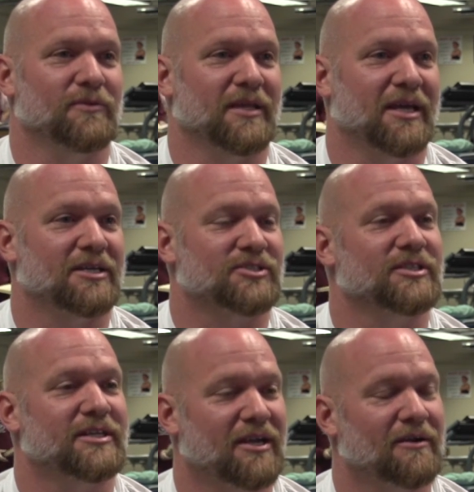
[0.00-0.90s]
and they
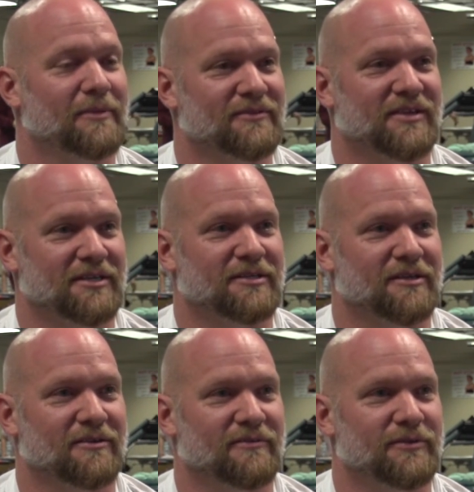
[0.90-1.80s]
actually care about taking
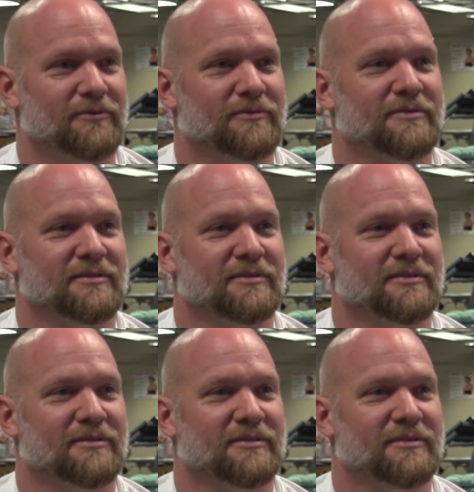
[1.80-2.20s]
care of you.